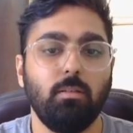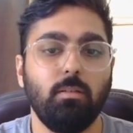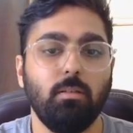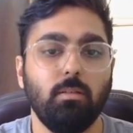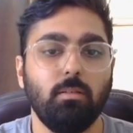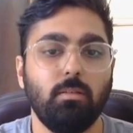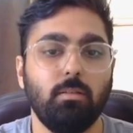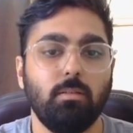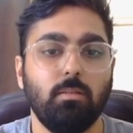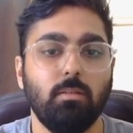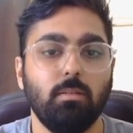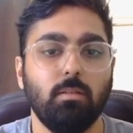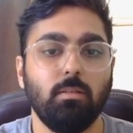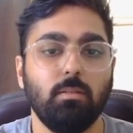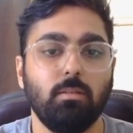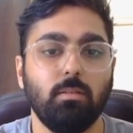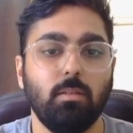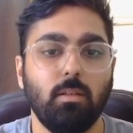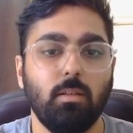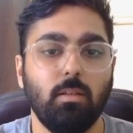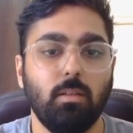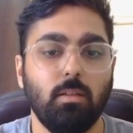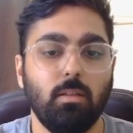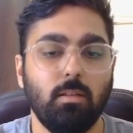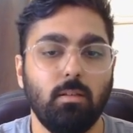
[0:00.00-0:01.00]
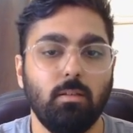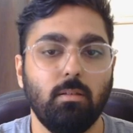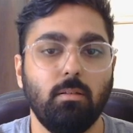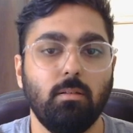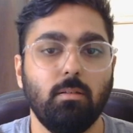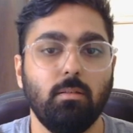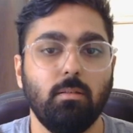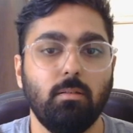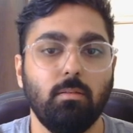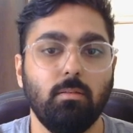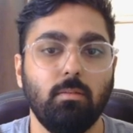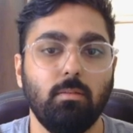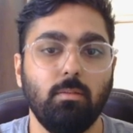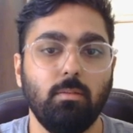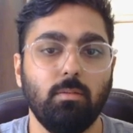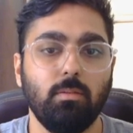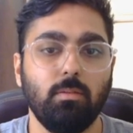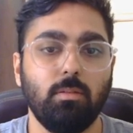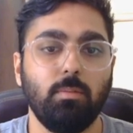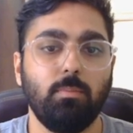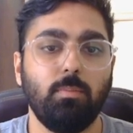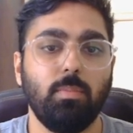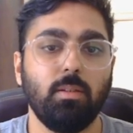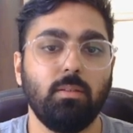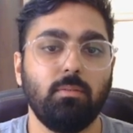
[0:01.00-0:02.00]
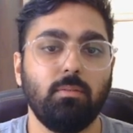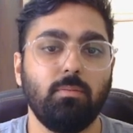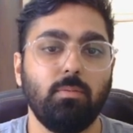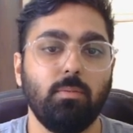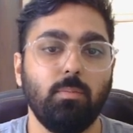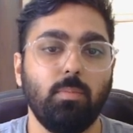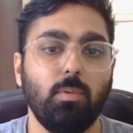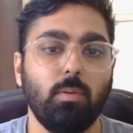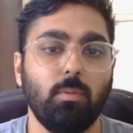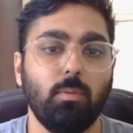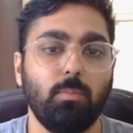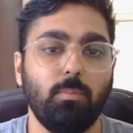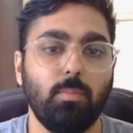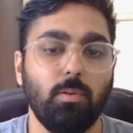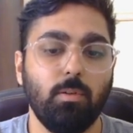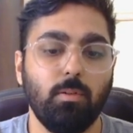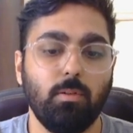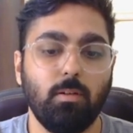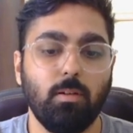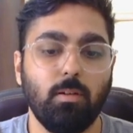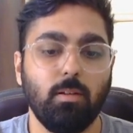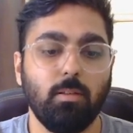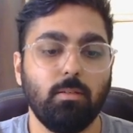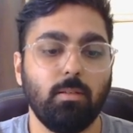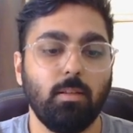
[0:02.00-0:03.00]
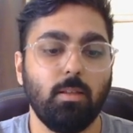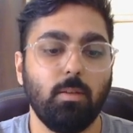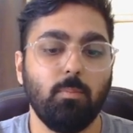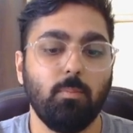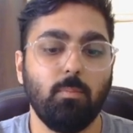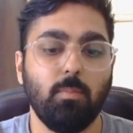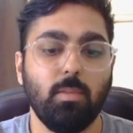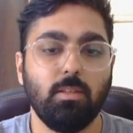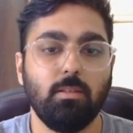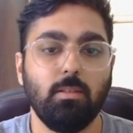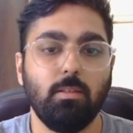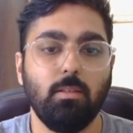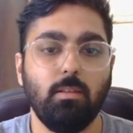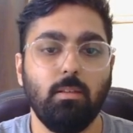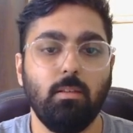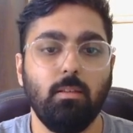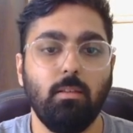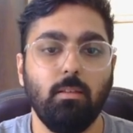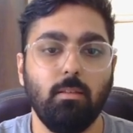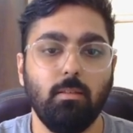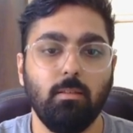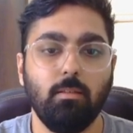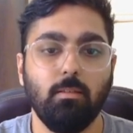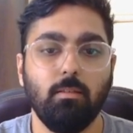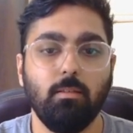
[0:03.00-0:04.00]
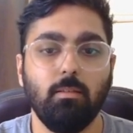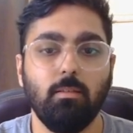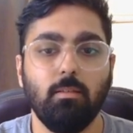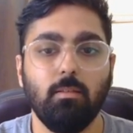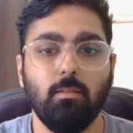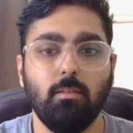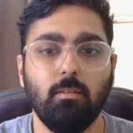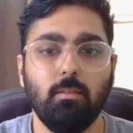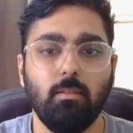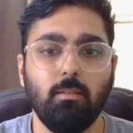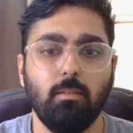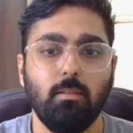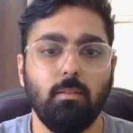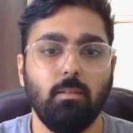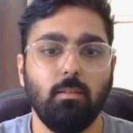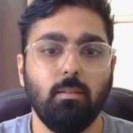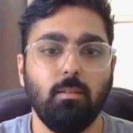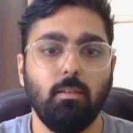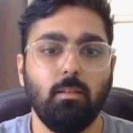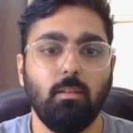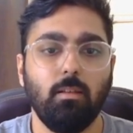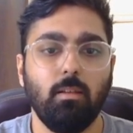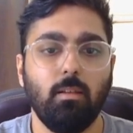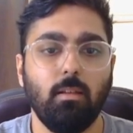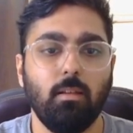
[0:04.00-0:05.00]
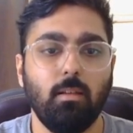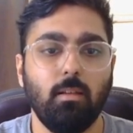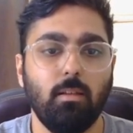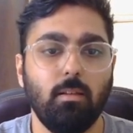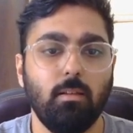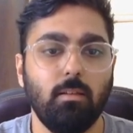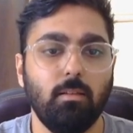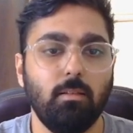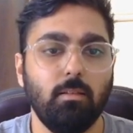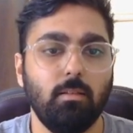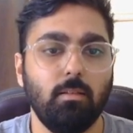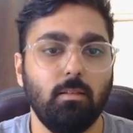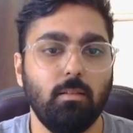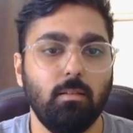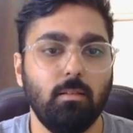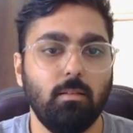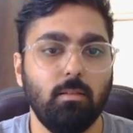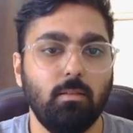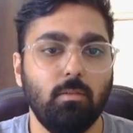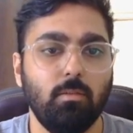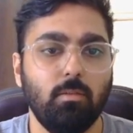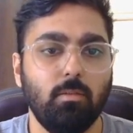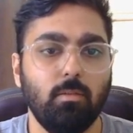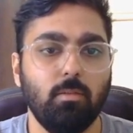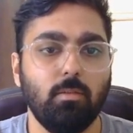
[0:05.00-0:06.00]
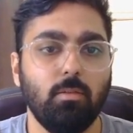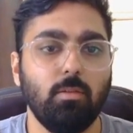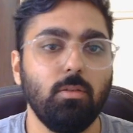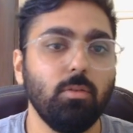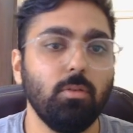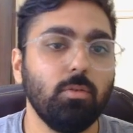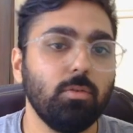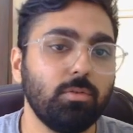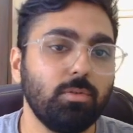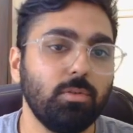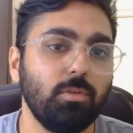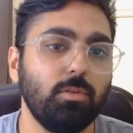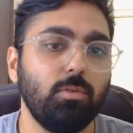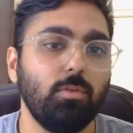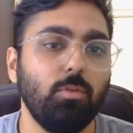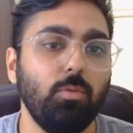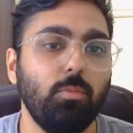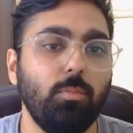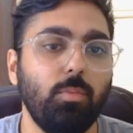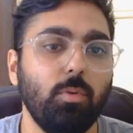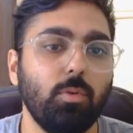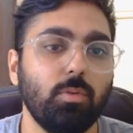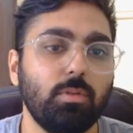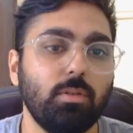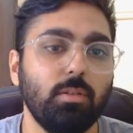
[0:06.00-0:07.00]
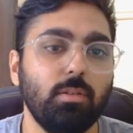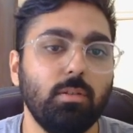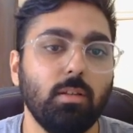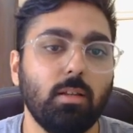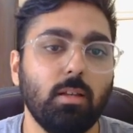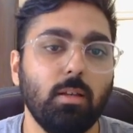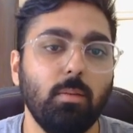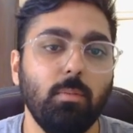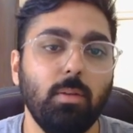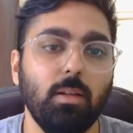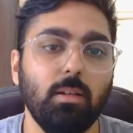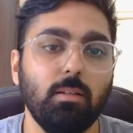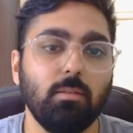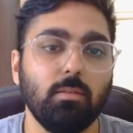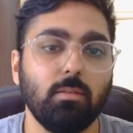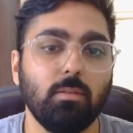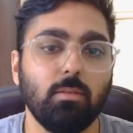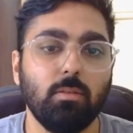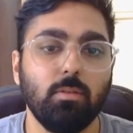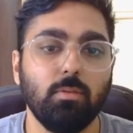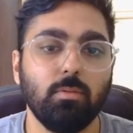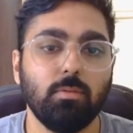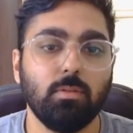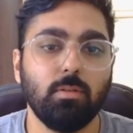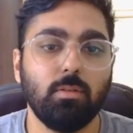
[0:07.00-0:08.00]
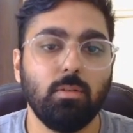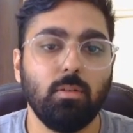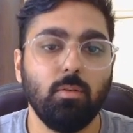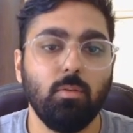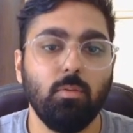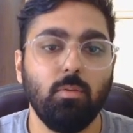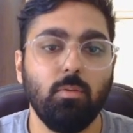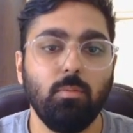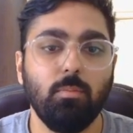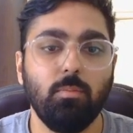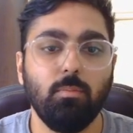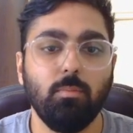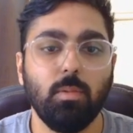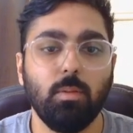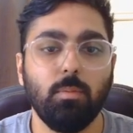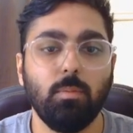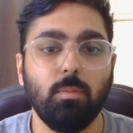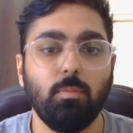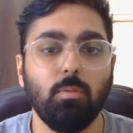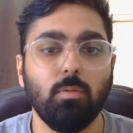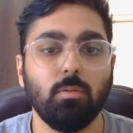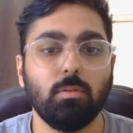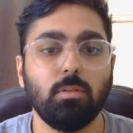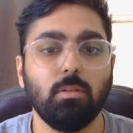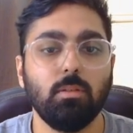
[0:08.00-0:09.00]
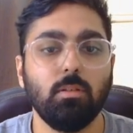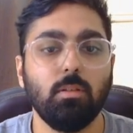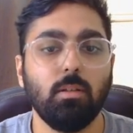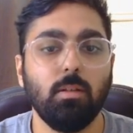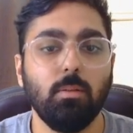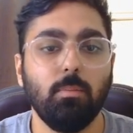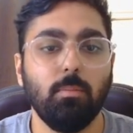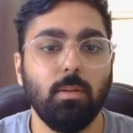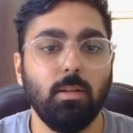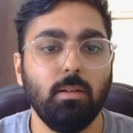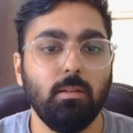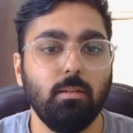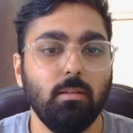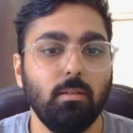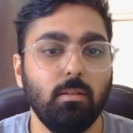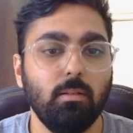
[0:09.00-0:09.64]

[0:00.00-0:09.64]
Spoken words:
This is a best about pure. Let's say messy, and user who posted the comment. So user 2 maybe posted the comment.